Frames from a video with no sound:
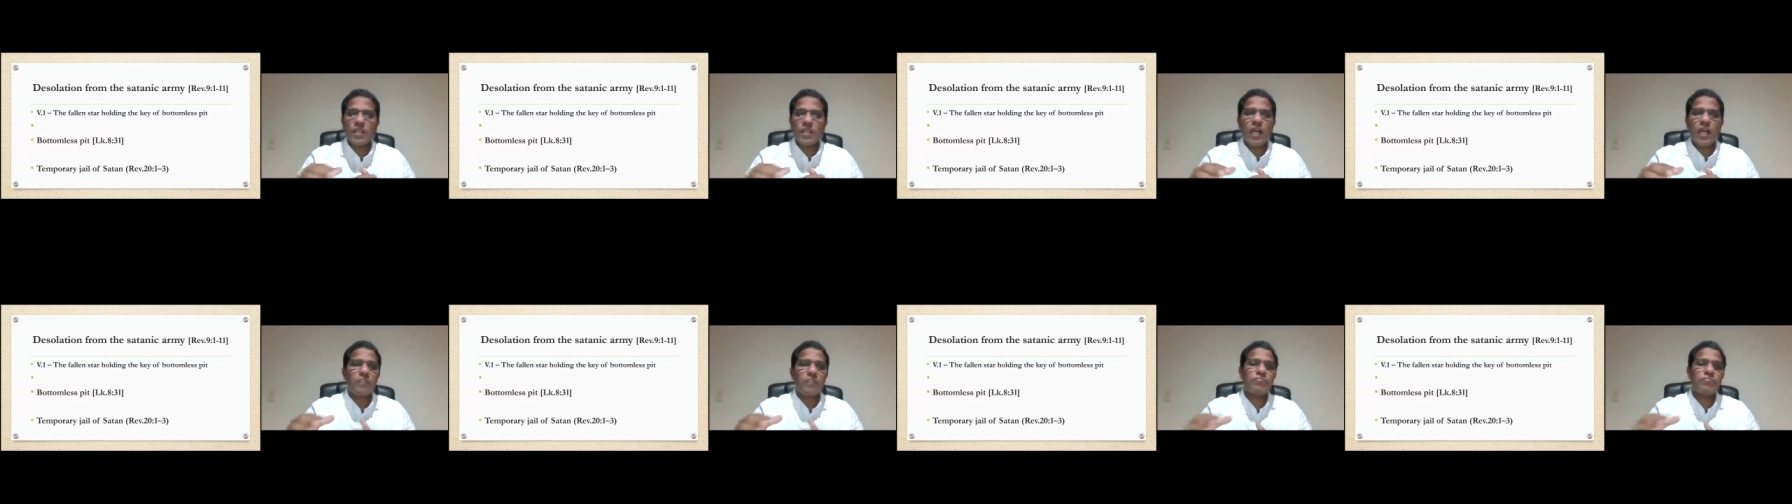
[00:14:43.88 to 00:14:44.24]

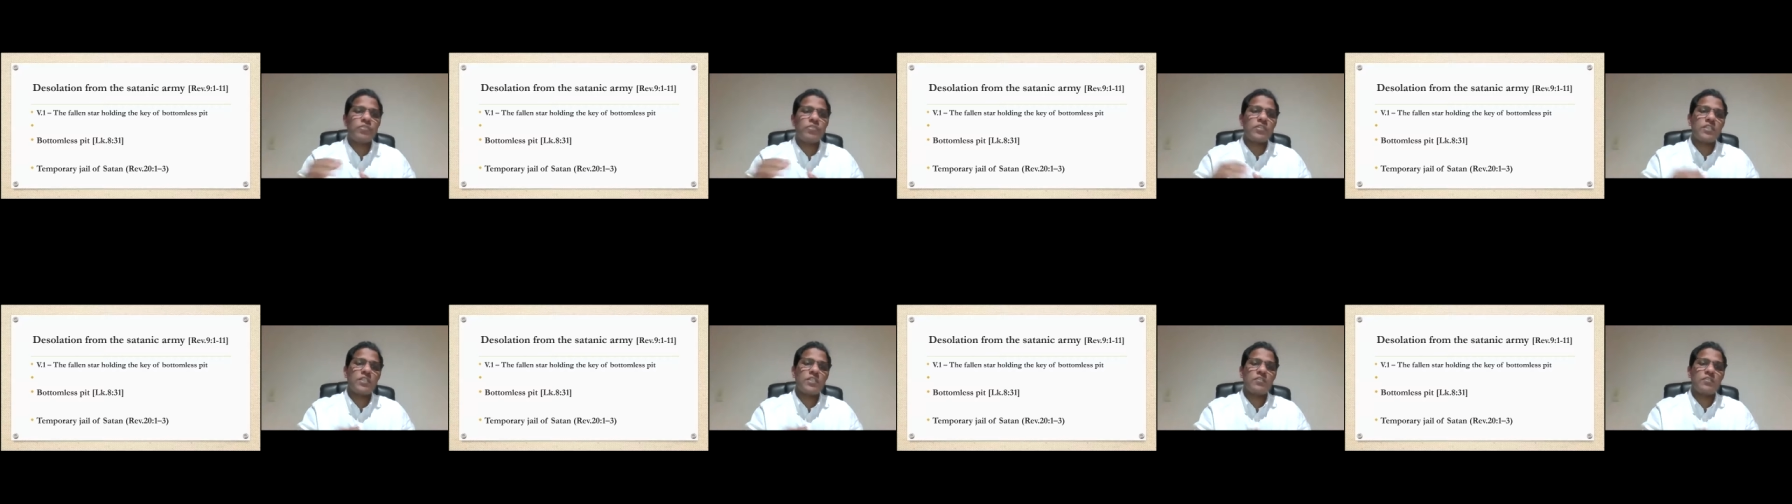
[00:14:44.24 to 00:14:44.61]

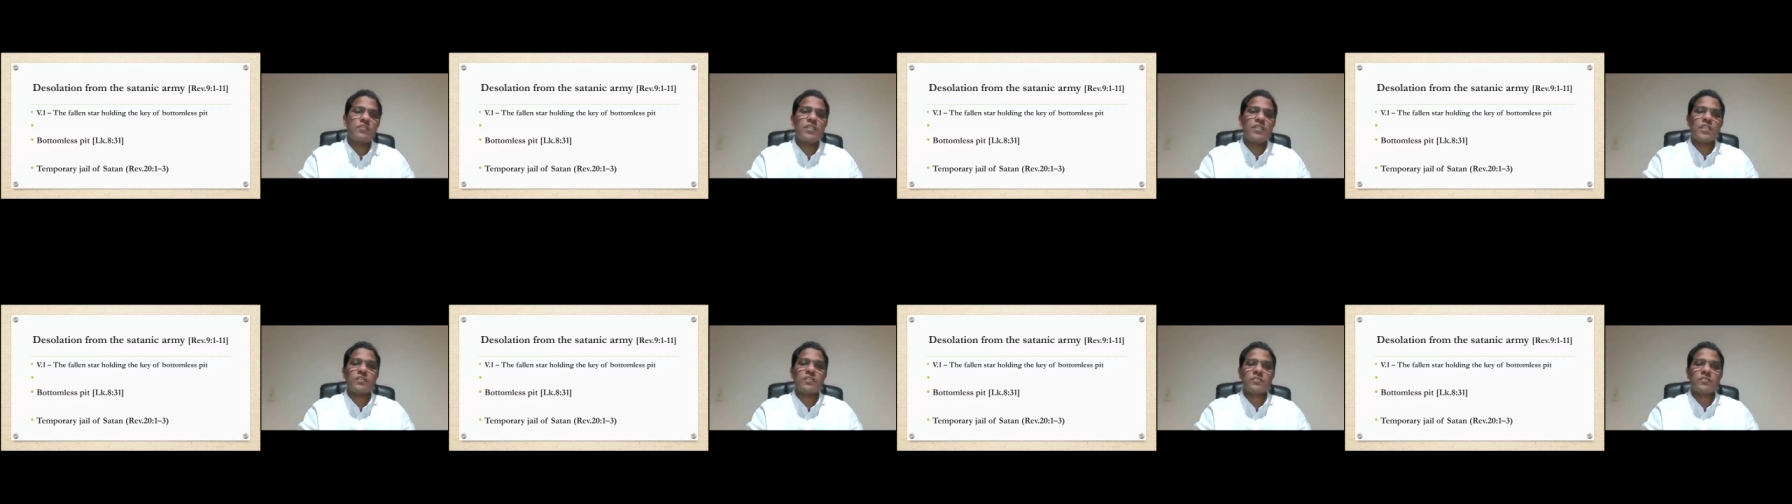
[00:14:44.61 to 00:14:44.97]
after
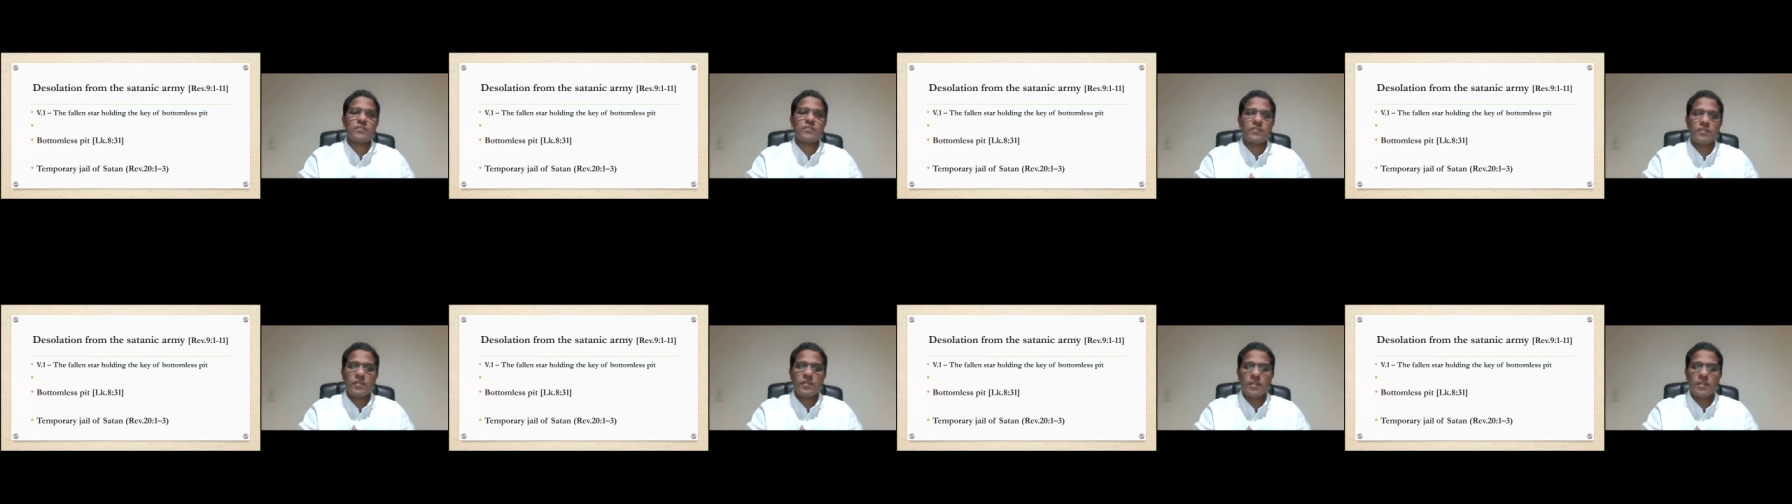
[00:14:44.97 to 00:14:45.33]
these
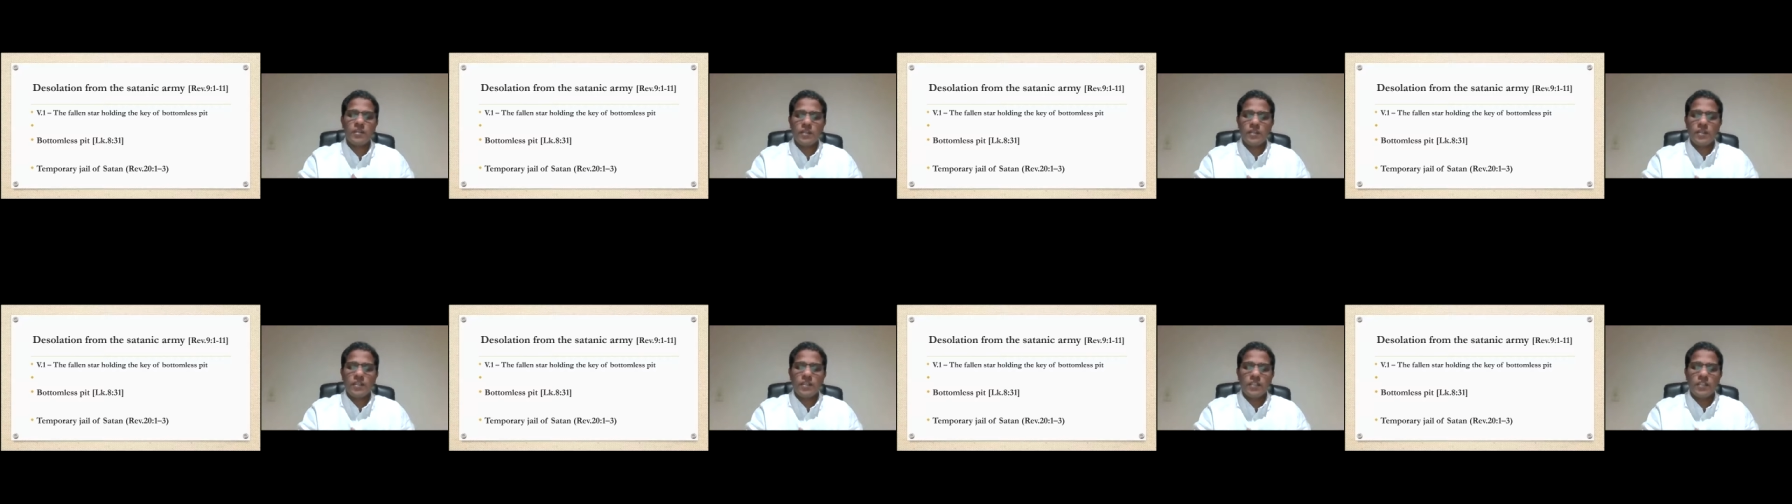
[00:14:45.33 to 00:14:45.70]
things.
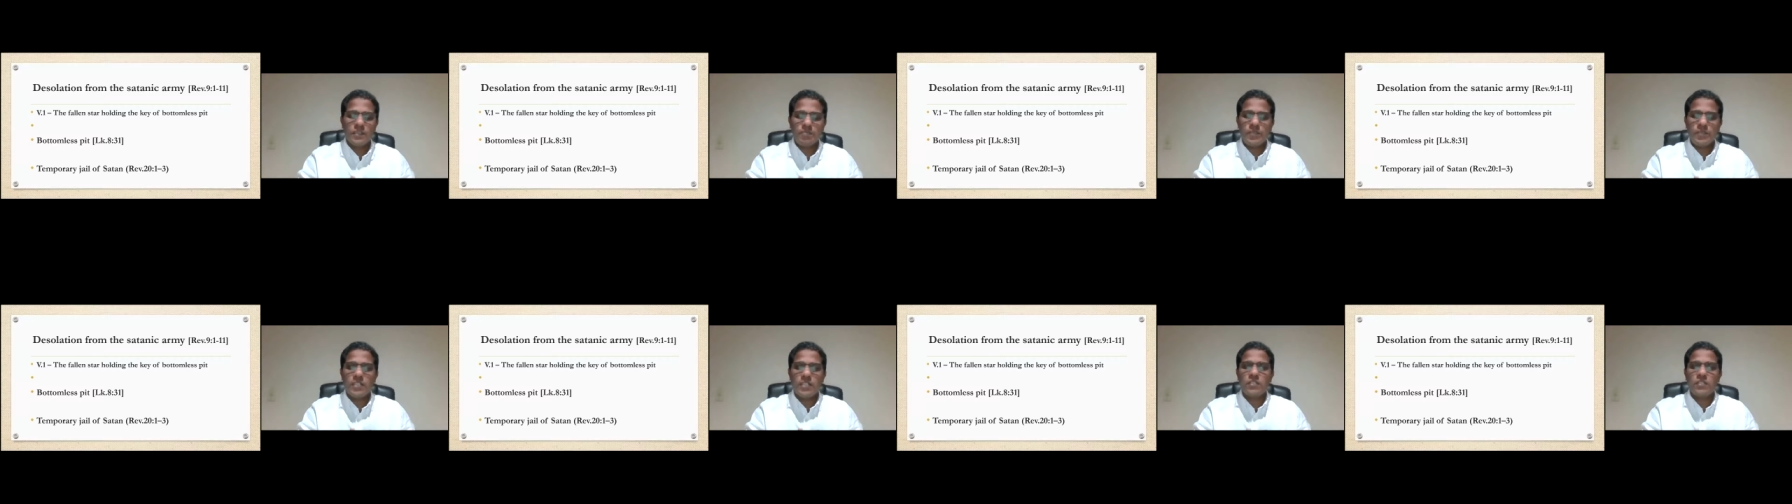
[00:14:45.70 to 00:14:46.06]

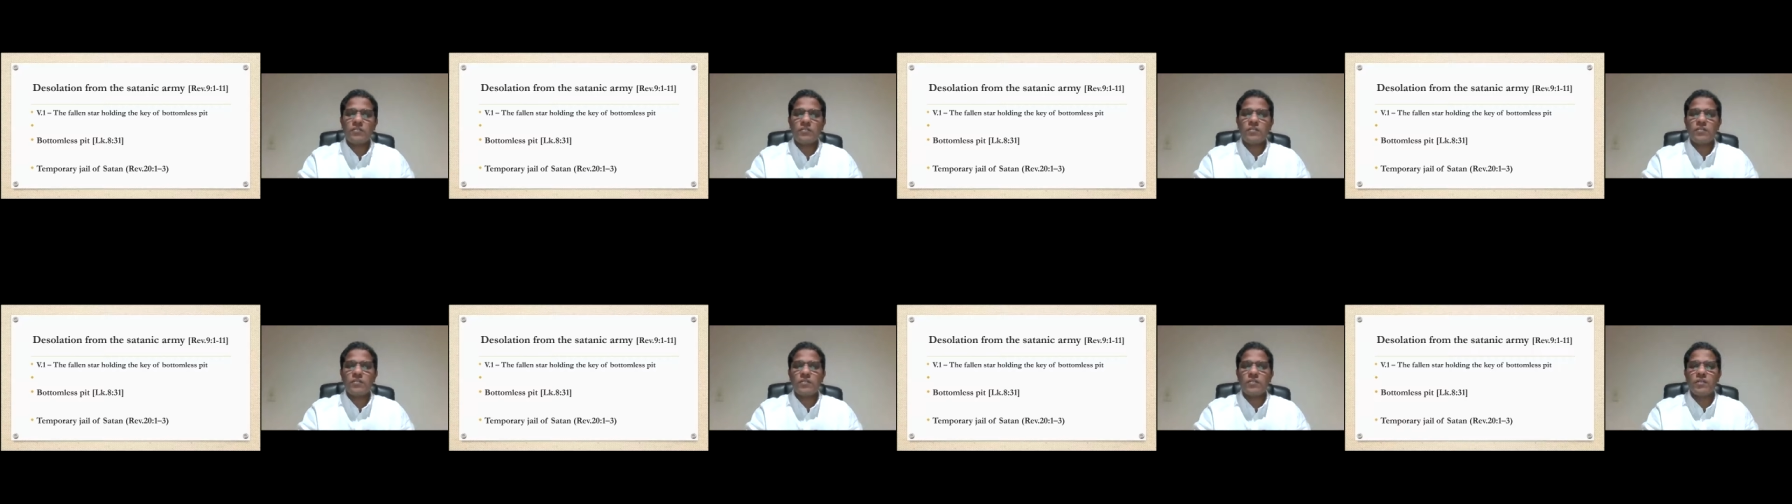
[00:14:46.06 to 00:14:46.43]
That
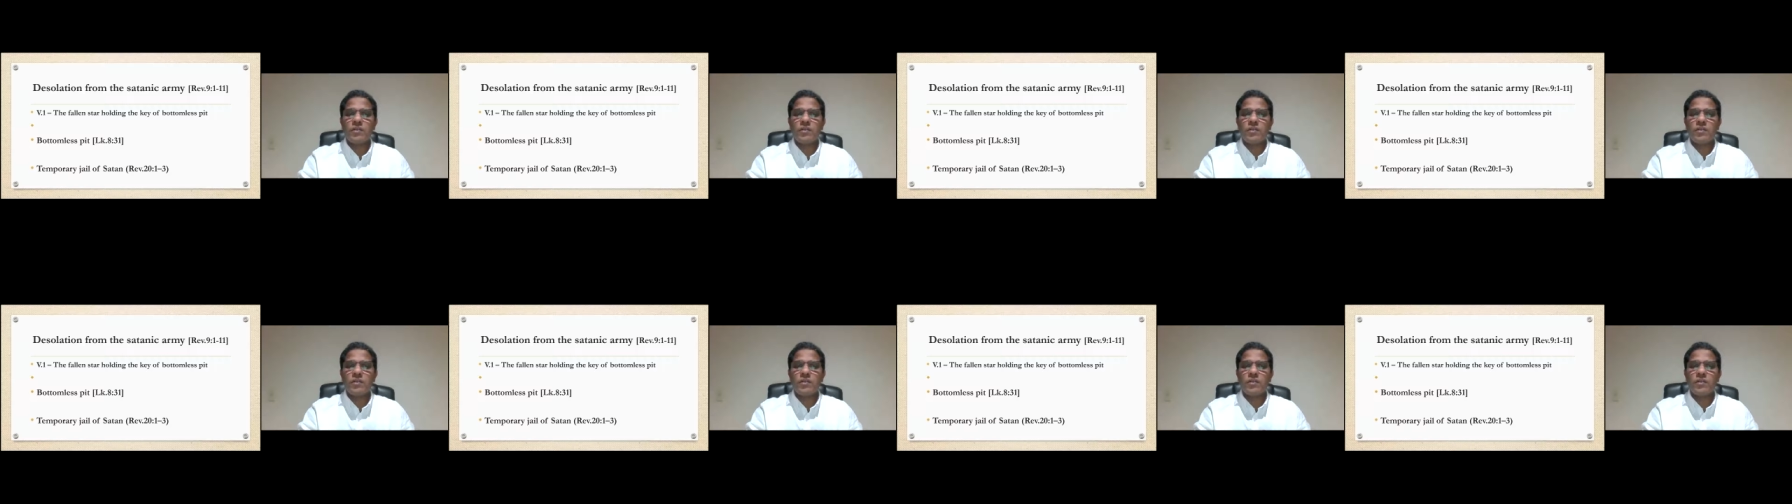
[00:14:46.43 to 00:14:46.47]
means